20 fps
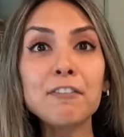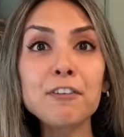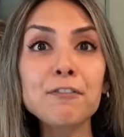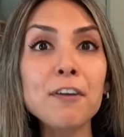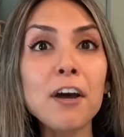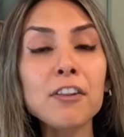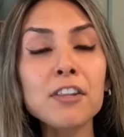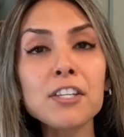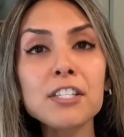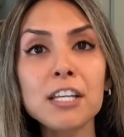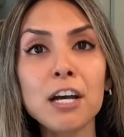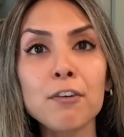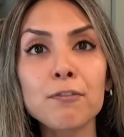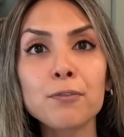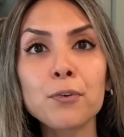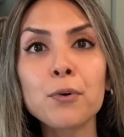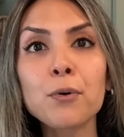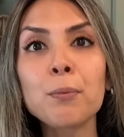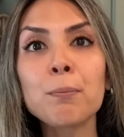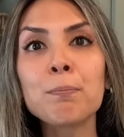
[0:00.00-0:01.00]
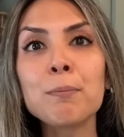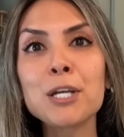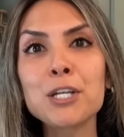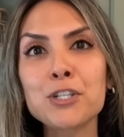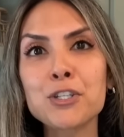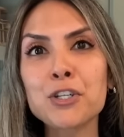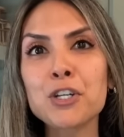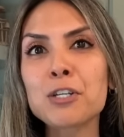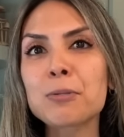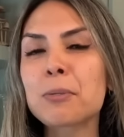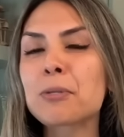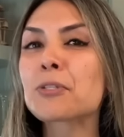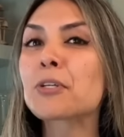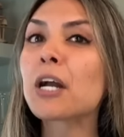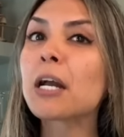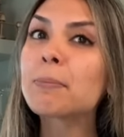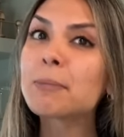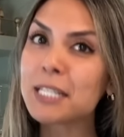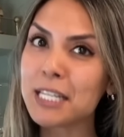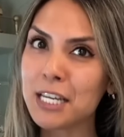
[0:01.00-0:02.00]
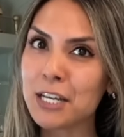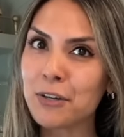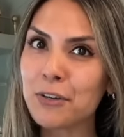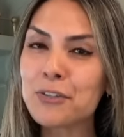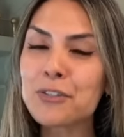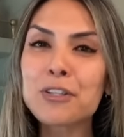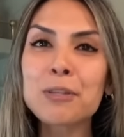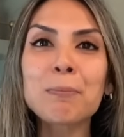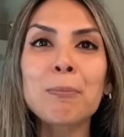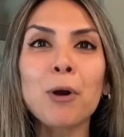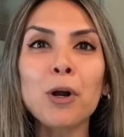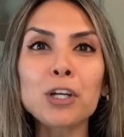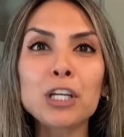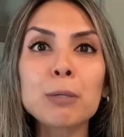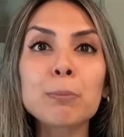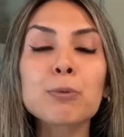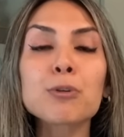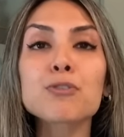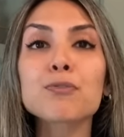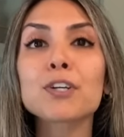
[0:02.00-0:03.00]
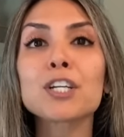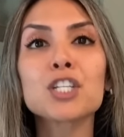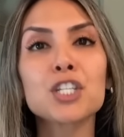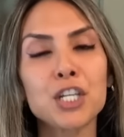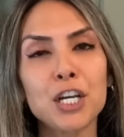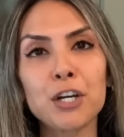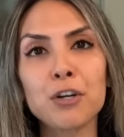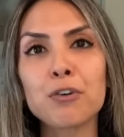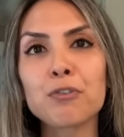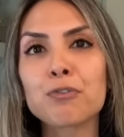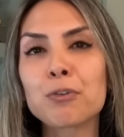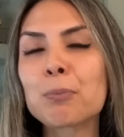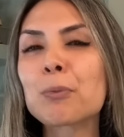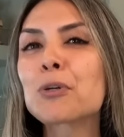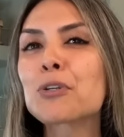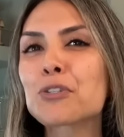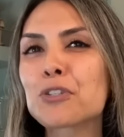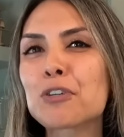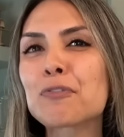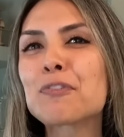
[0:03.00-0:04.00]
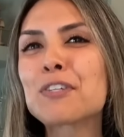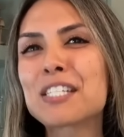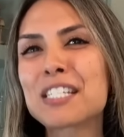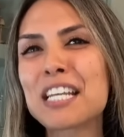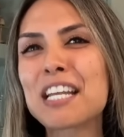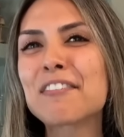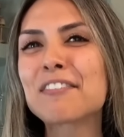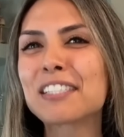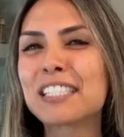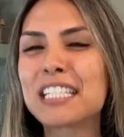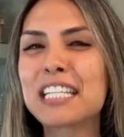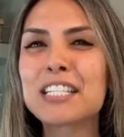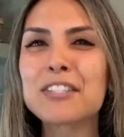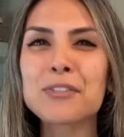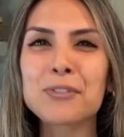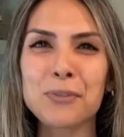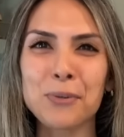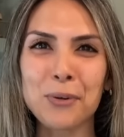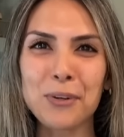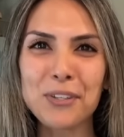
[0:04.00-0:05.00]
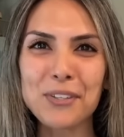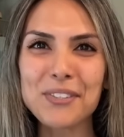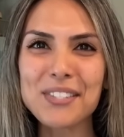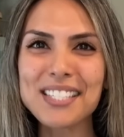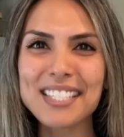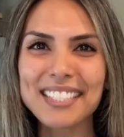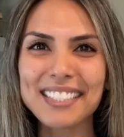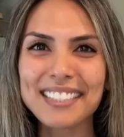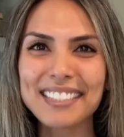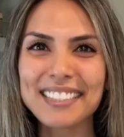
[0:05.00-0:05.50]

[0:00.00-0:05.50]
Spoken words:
you found this helpful, make sure you subscribe here to the Barkeeper's Friend channel for more surface safe cleaning tutorials.